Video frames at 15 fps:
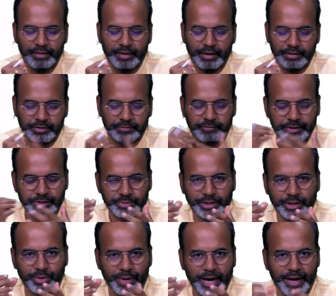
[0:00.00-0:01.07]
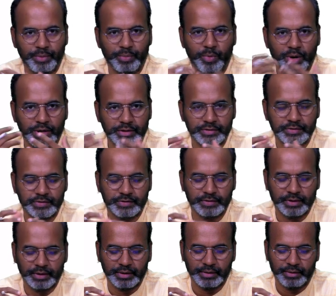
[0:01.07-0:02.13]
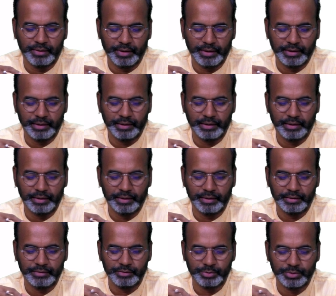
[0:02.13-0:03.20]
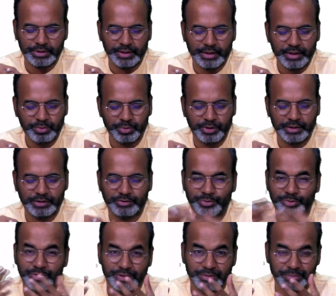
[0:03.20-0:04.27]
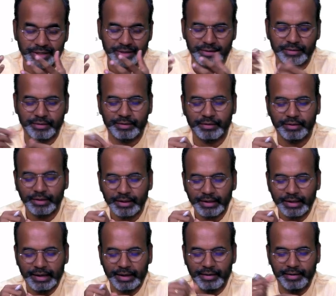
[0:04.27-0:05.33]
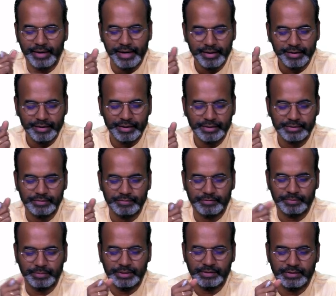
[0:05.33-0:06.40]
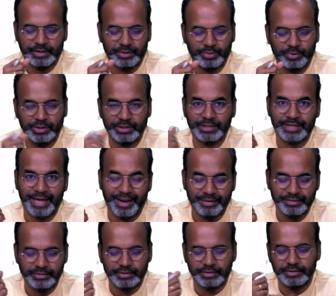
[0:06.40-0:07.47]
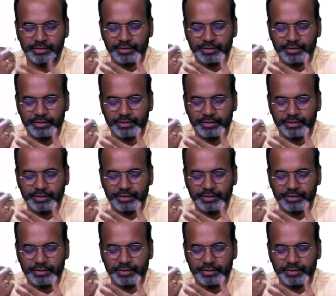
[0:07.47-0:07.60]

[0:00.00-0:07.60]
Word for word: Uh, so first we'll look at what is uh, online uh, social networks, social media, uh, data collection from these networks, challenges,